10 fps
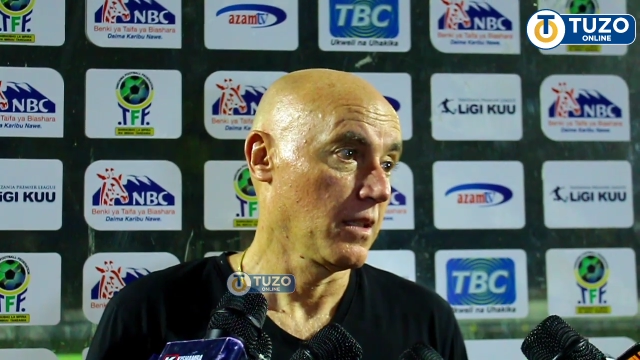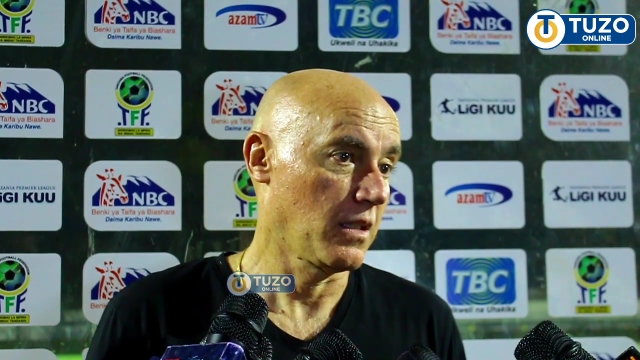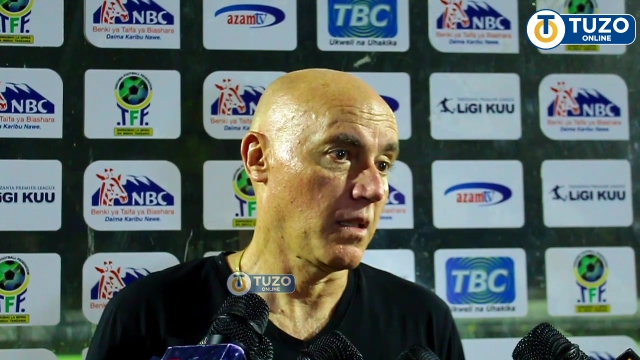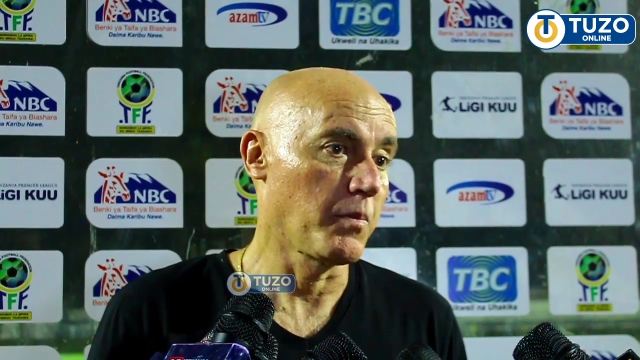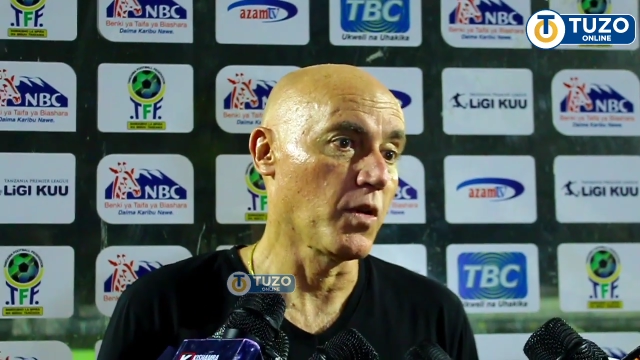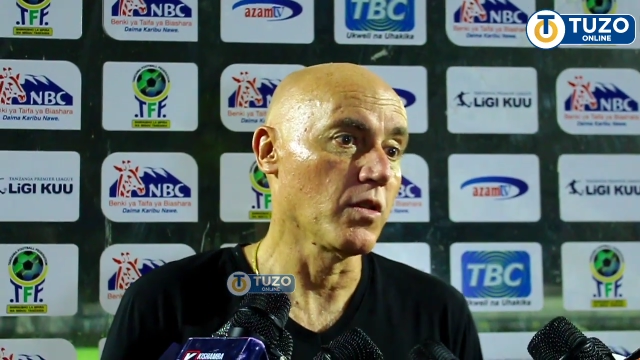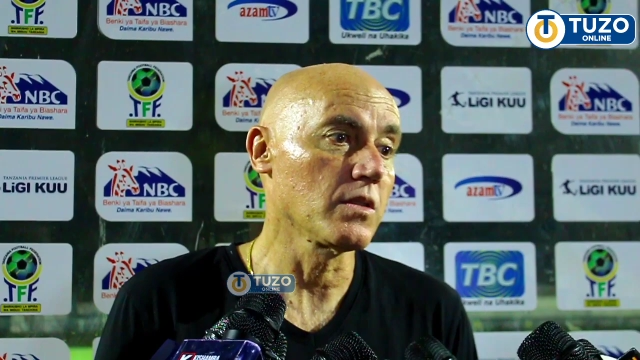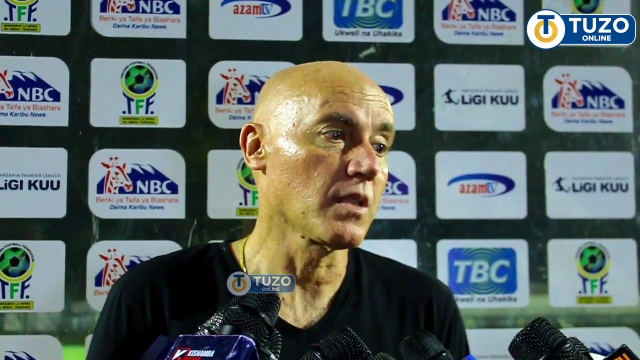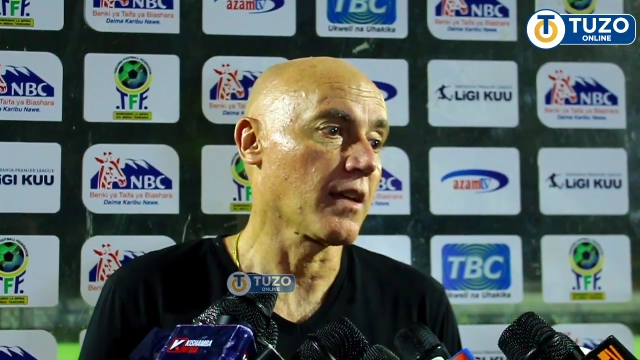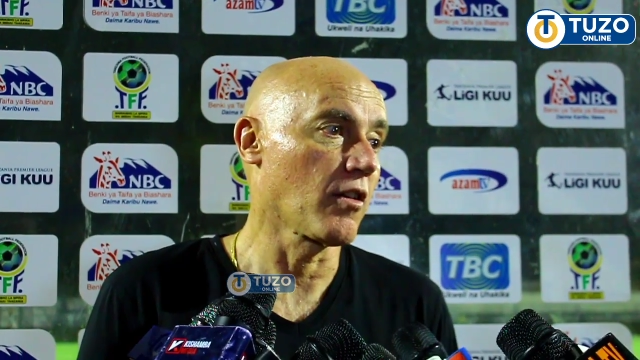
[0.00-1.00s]
3
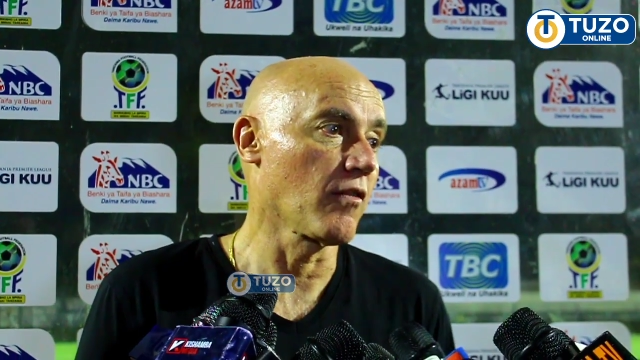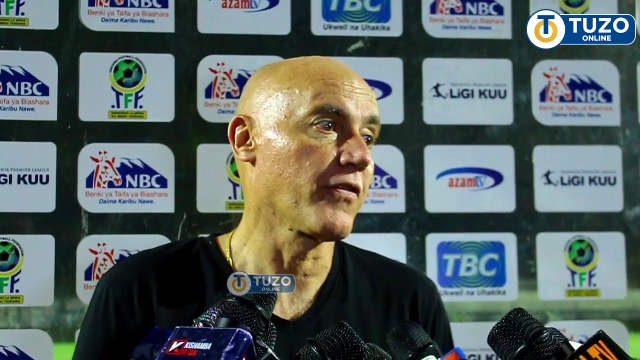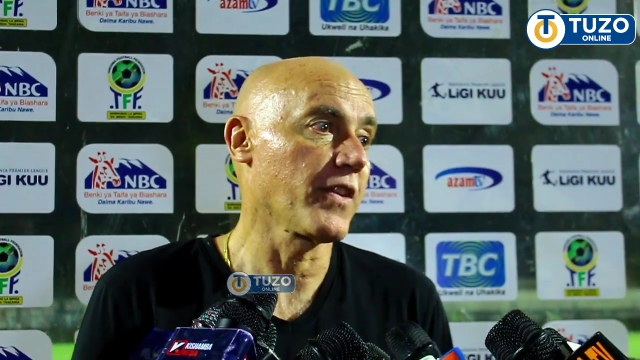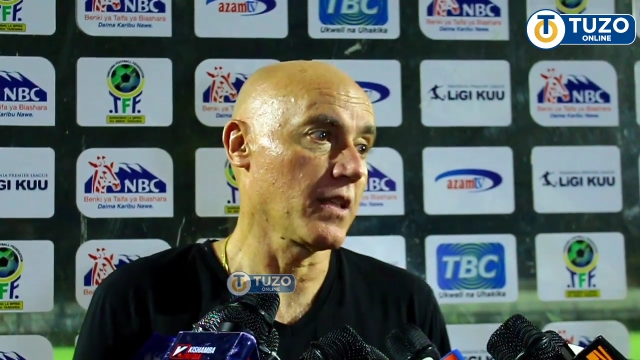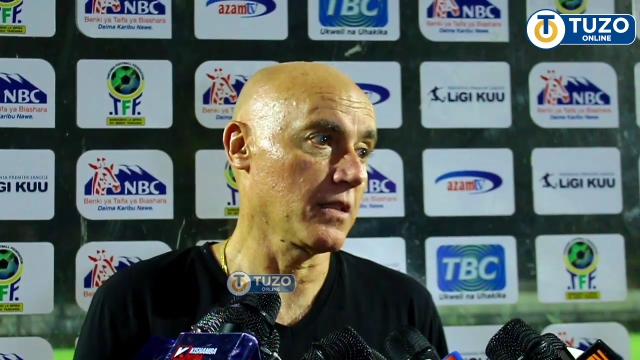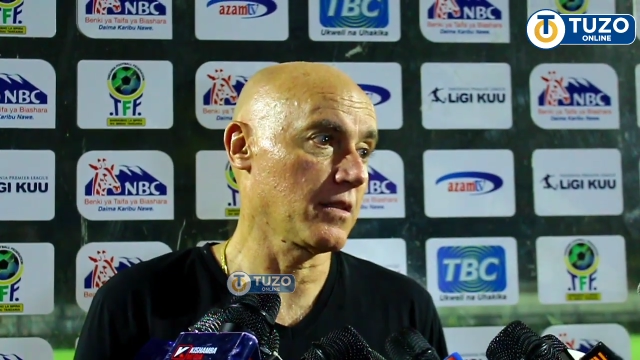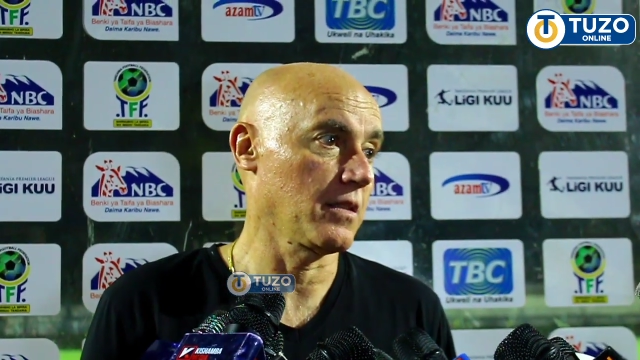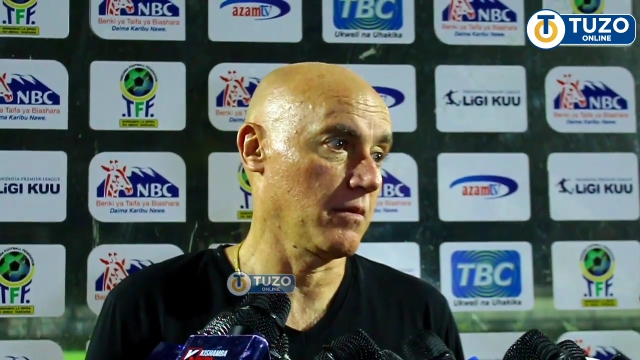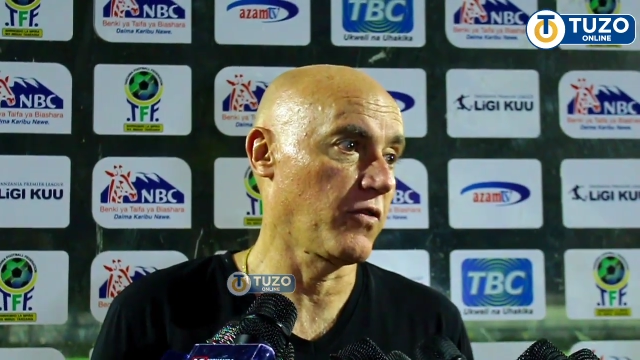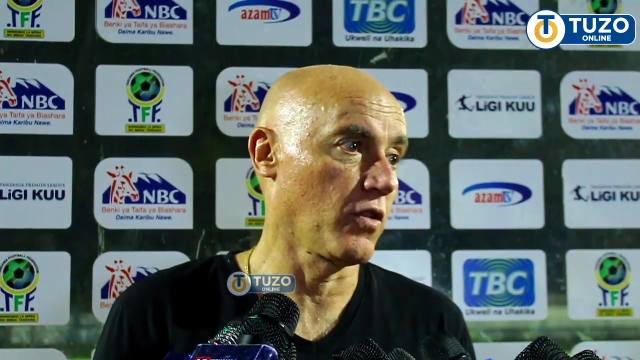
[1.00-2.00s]
points and
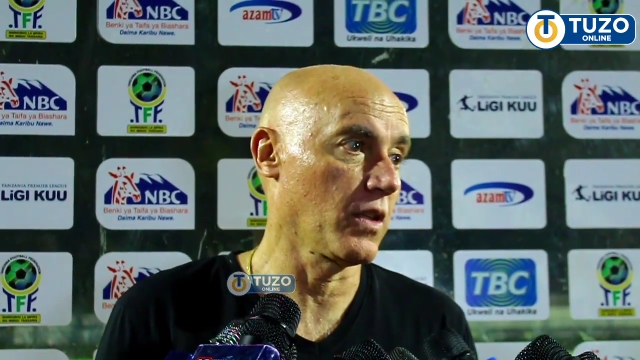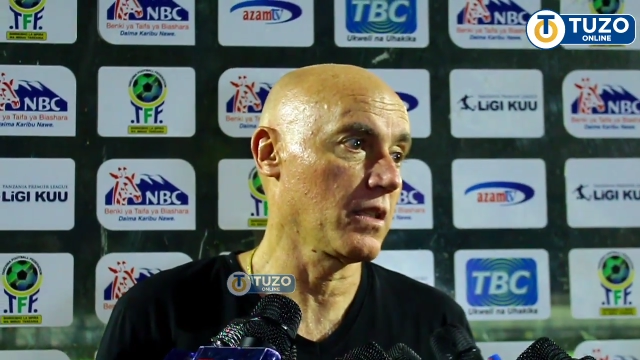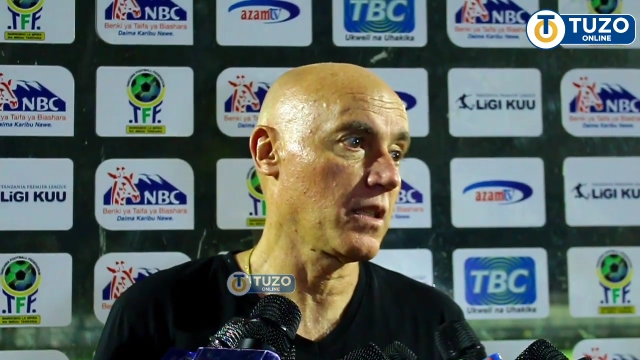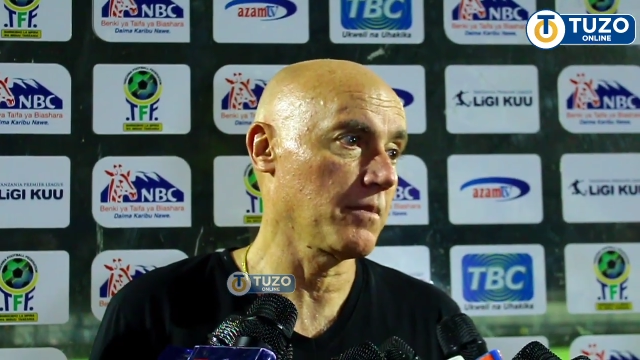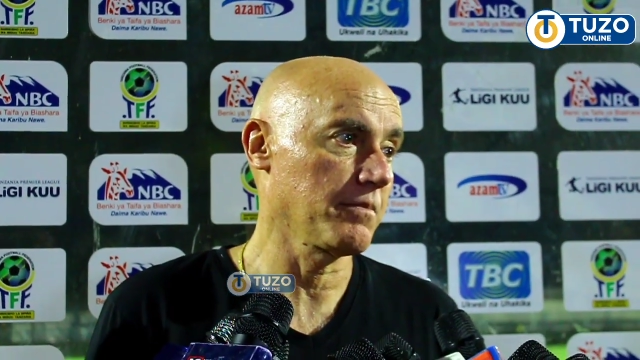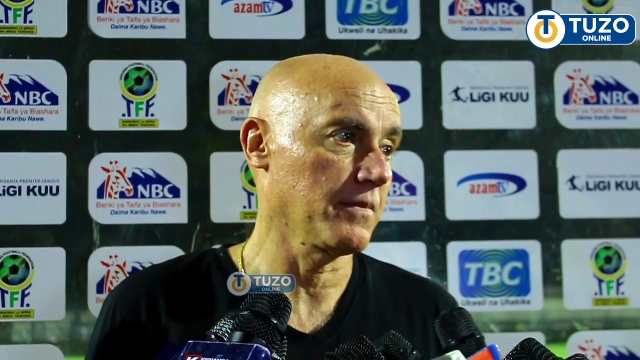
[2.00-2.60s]
confidence for the team.